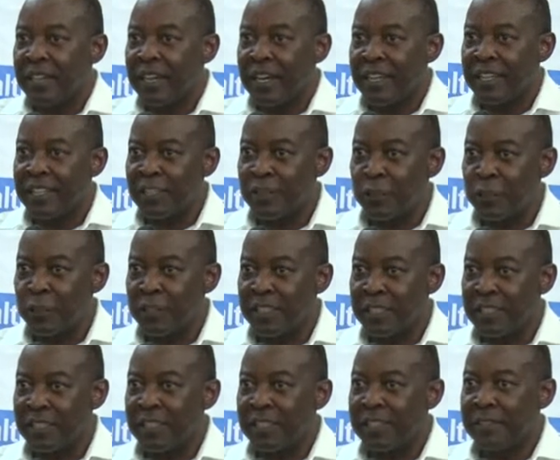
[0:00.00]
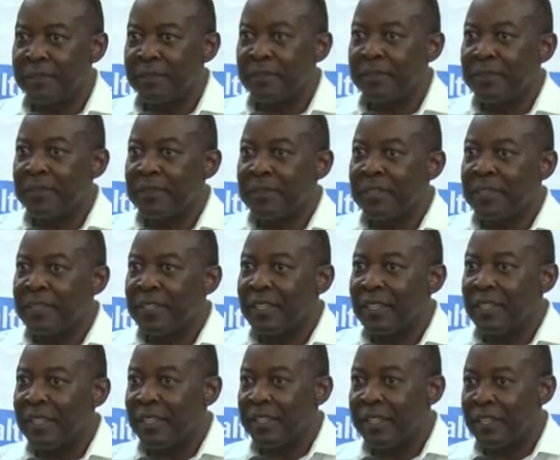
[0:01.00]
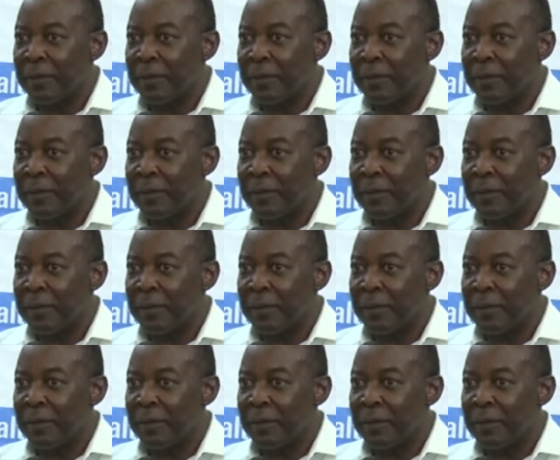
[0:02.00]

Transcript: and the sources. In